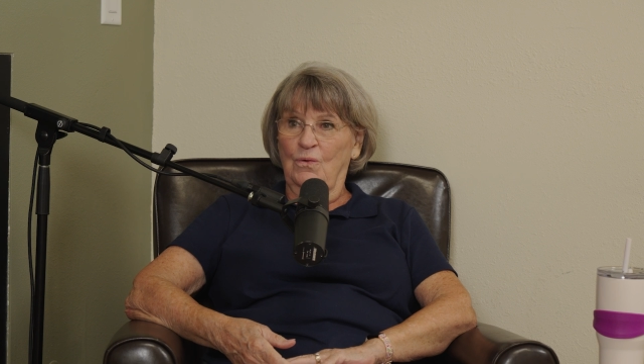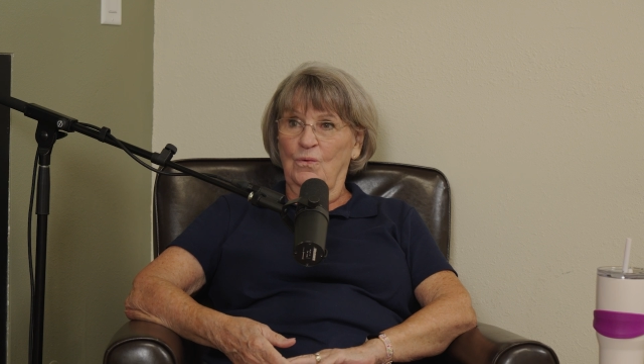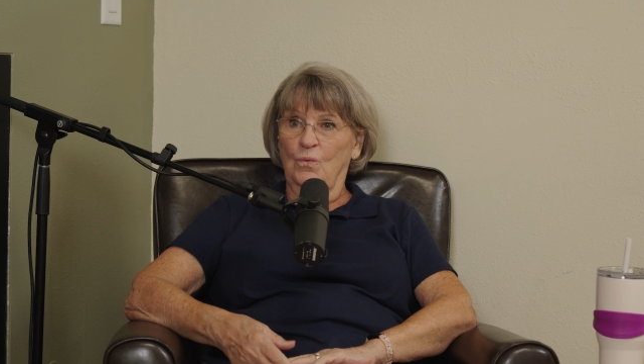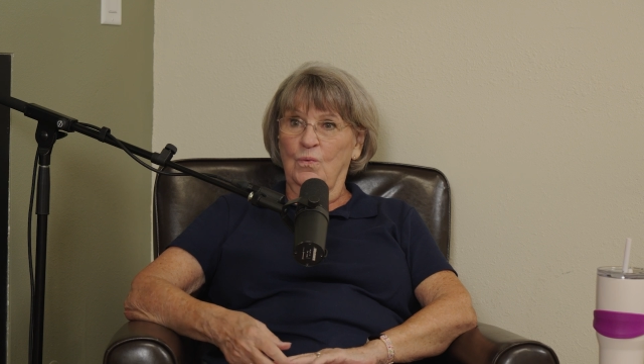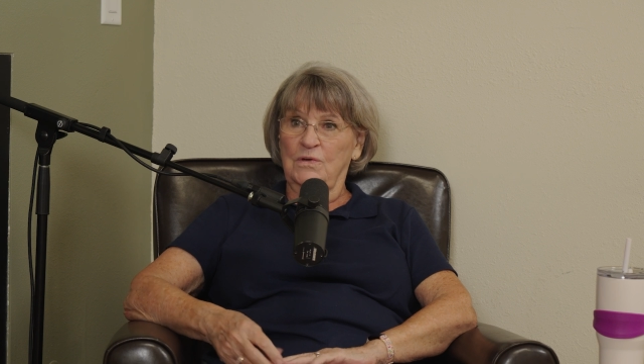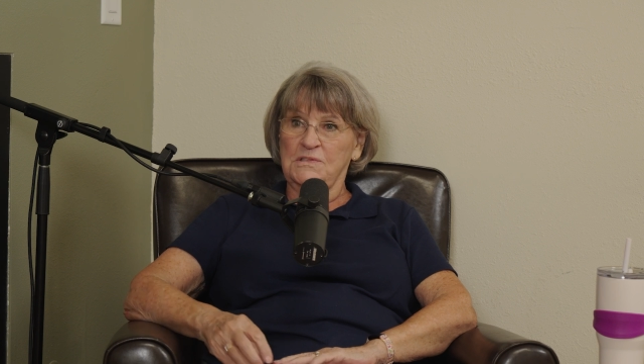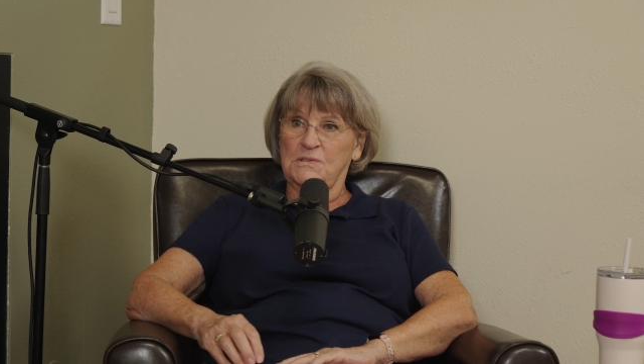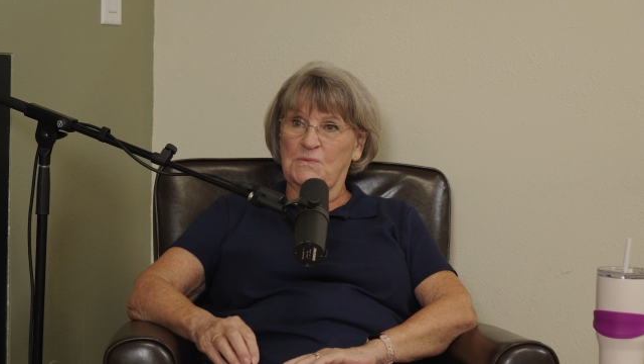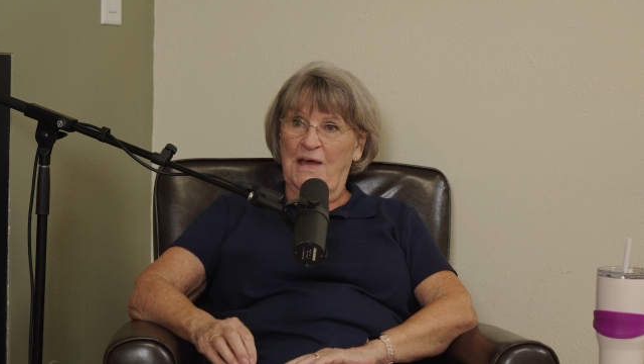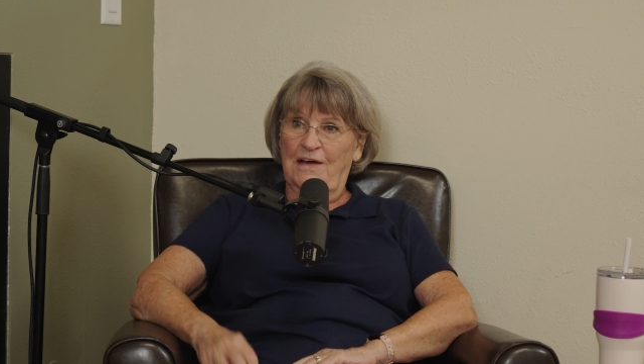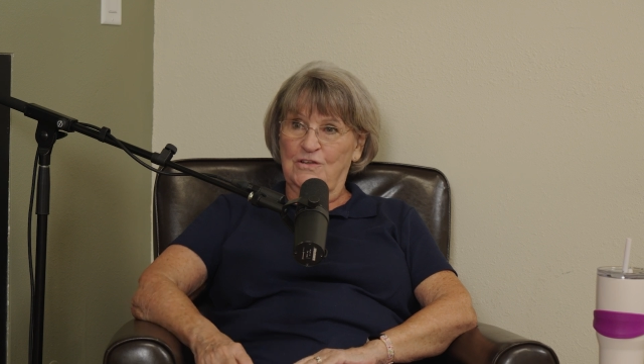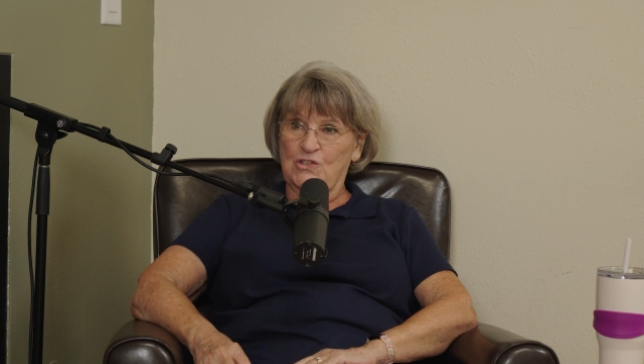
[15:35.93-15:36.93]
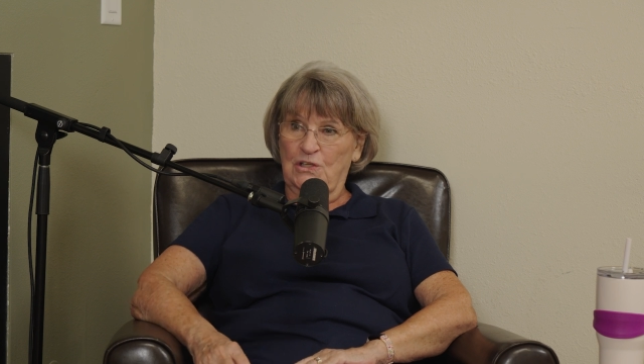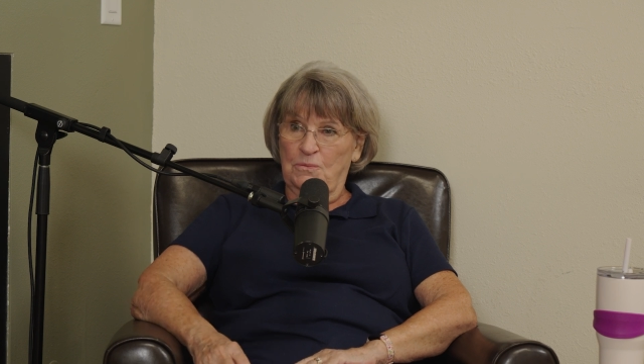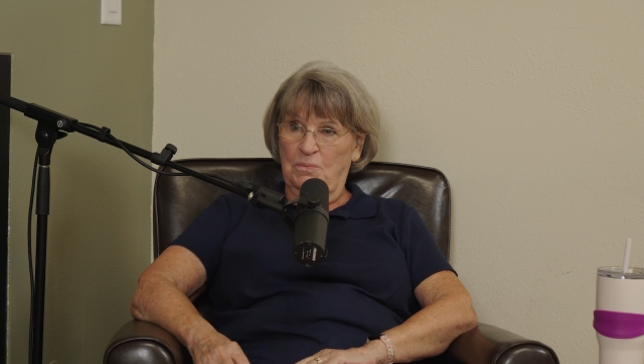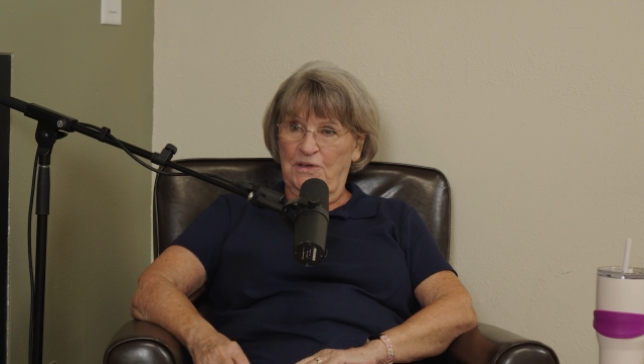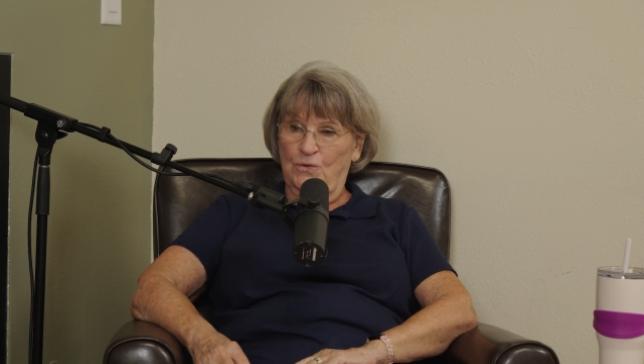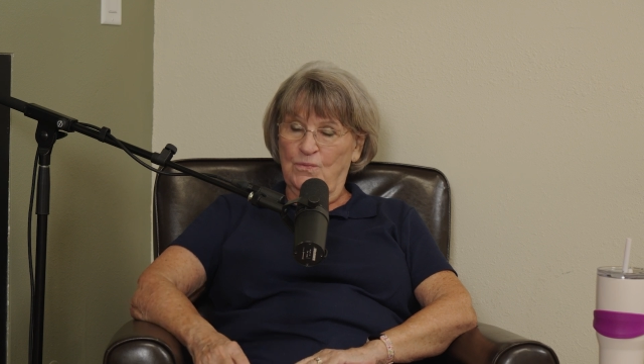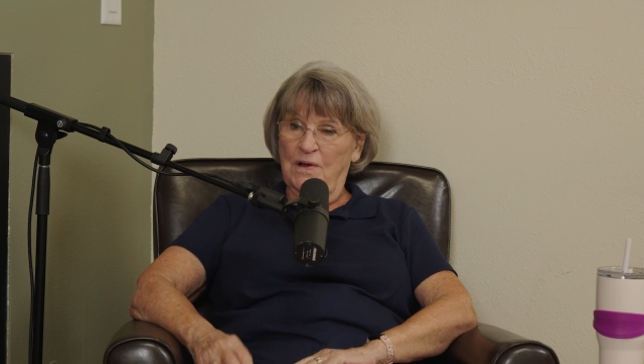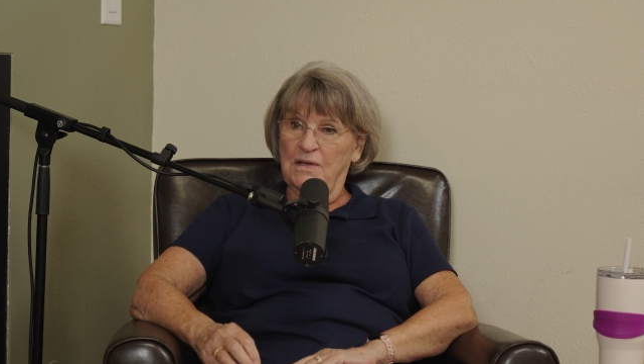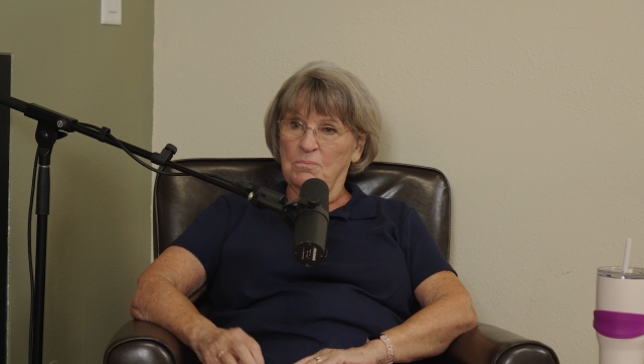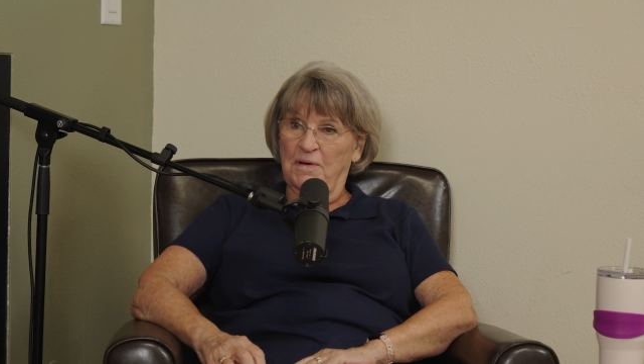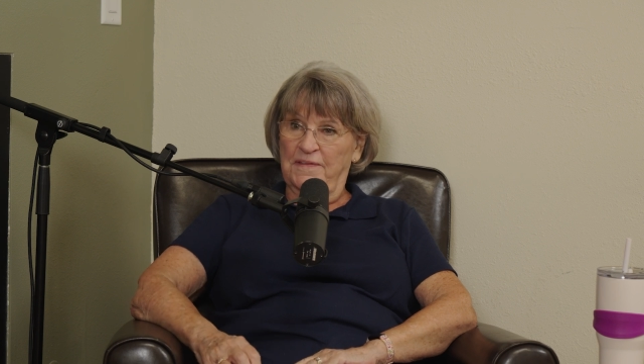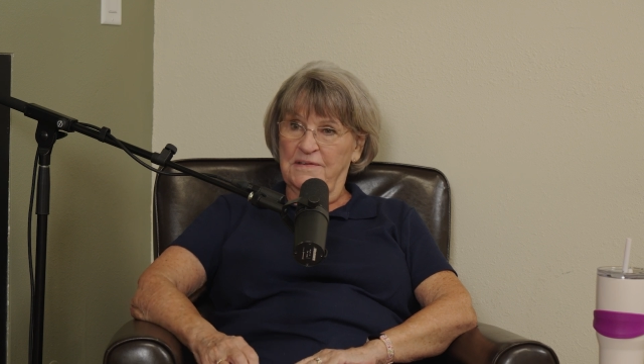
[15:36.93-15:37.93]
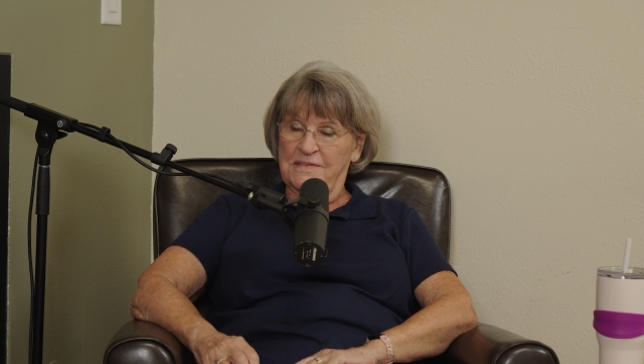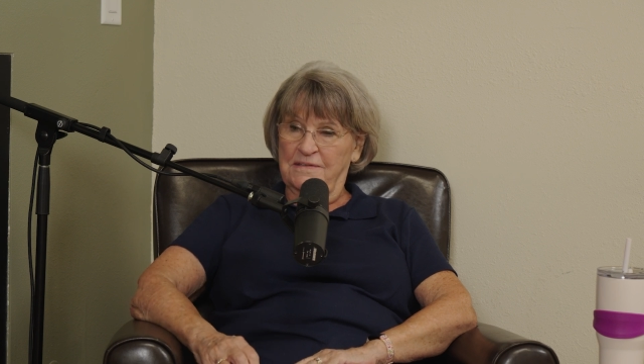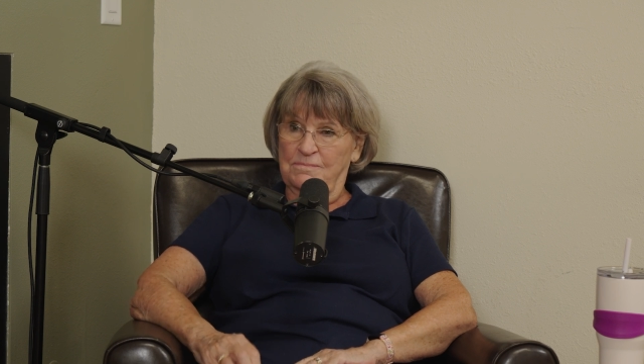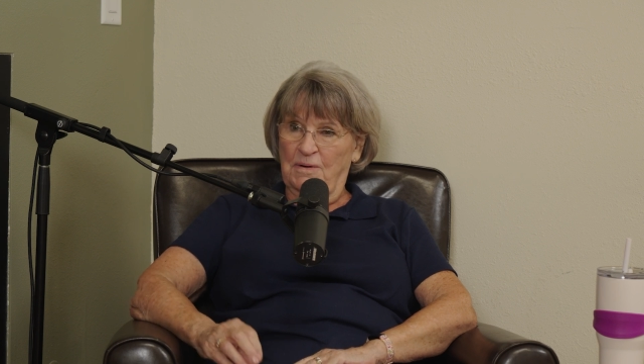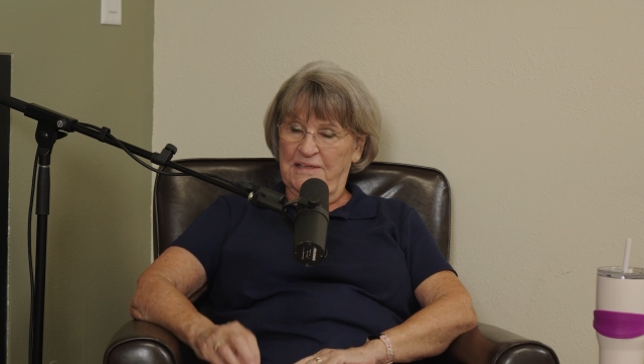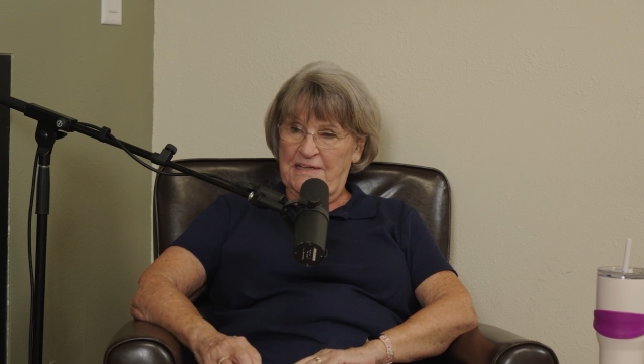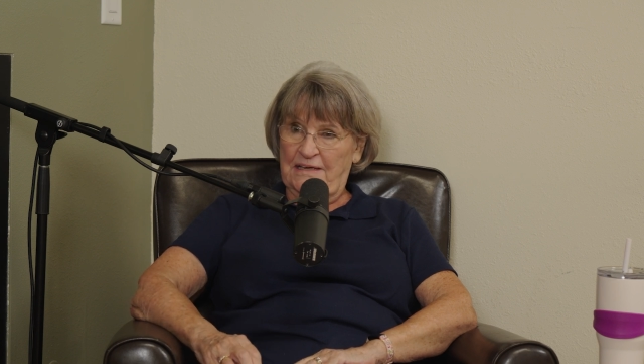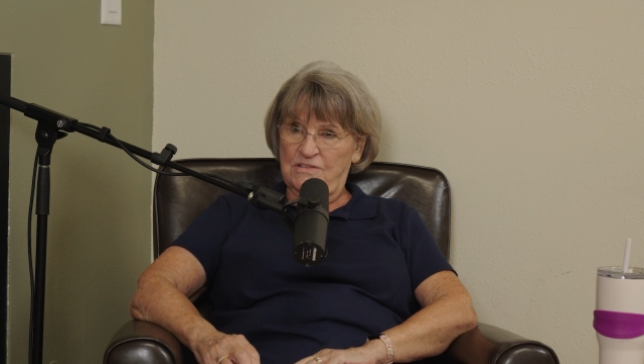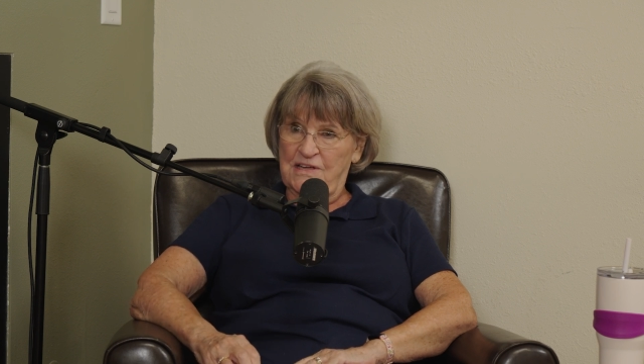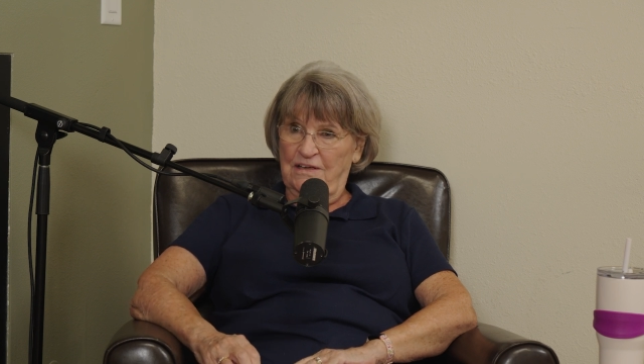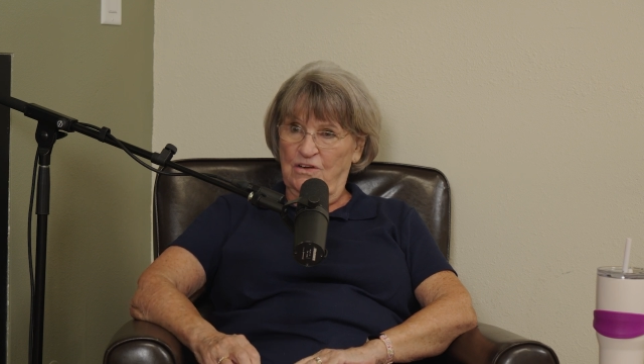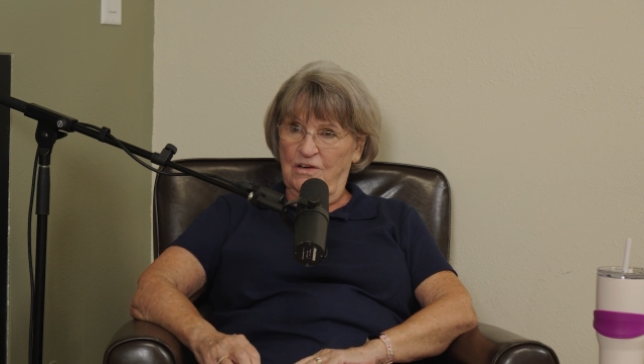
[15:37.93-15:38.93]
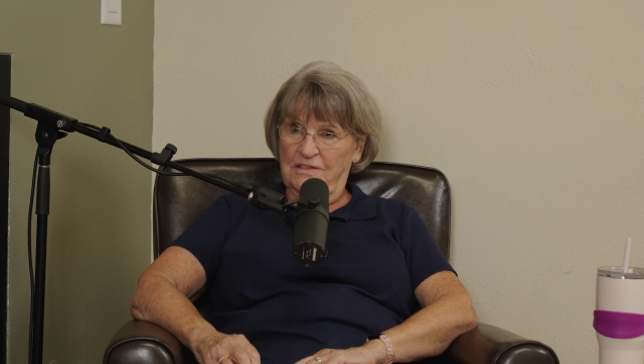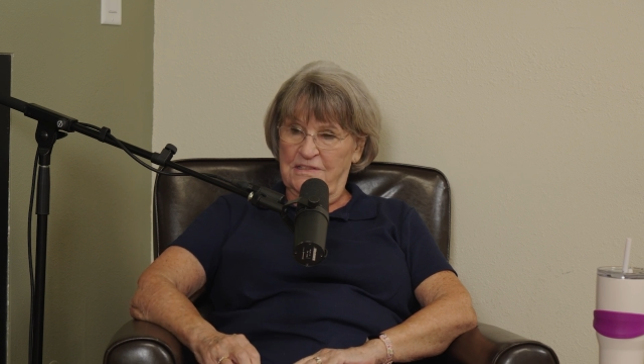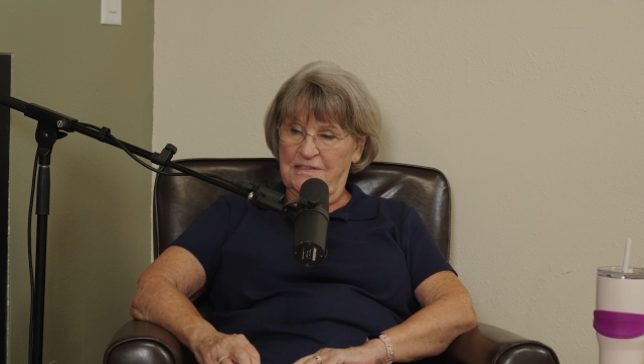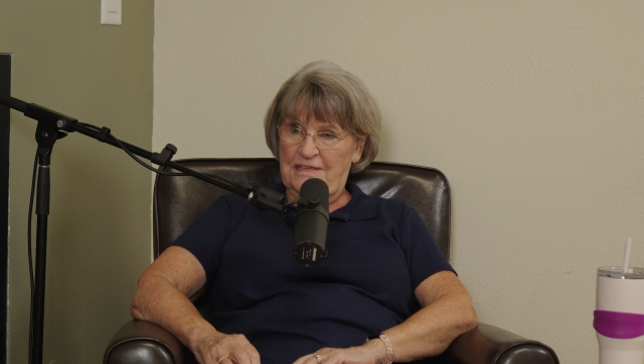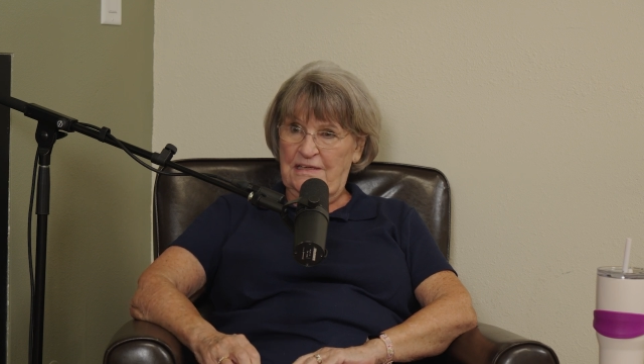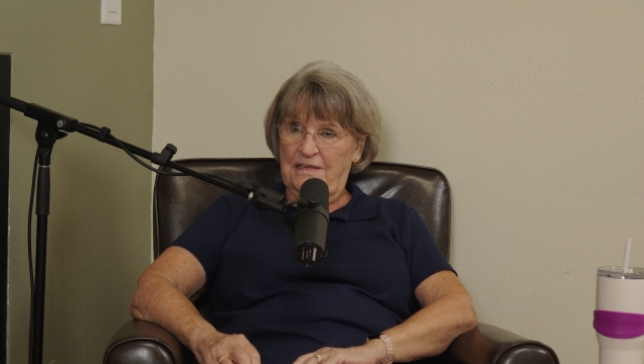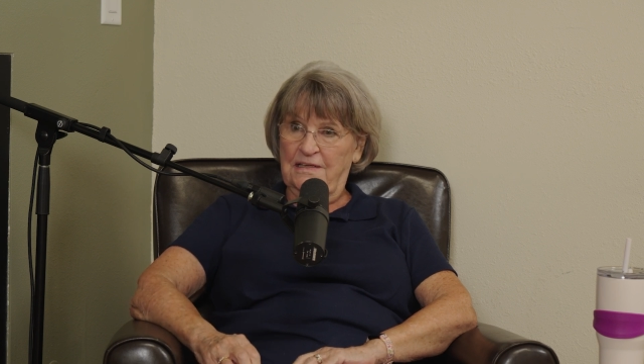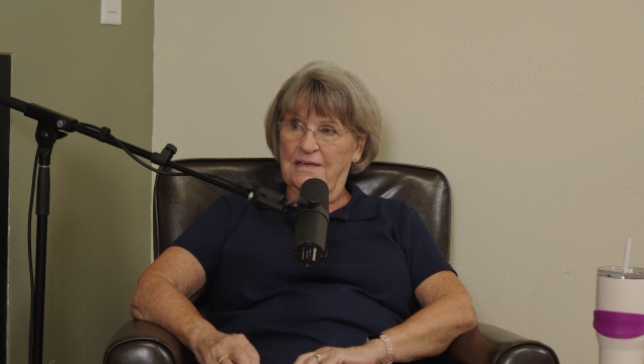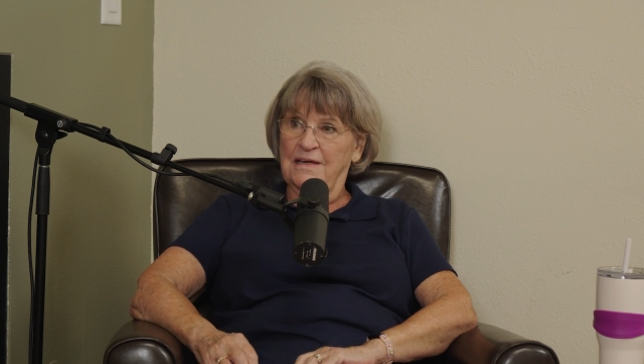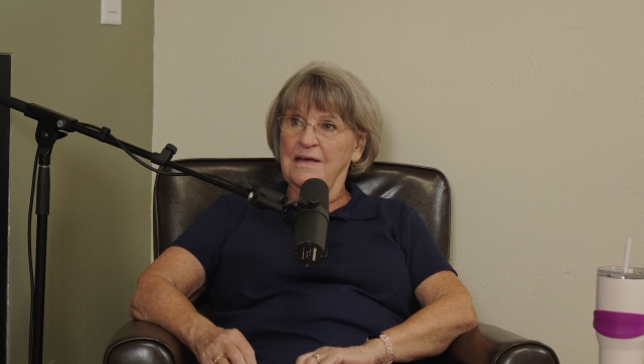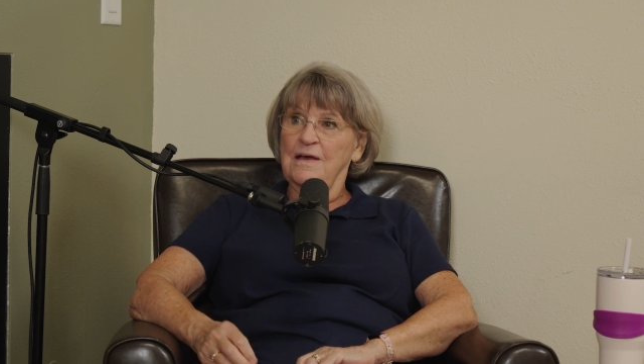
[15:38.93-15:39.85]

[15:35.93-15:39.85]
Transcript: was actually being run by Downtown Ogden Inc.,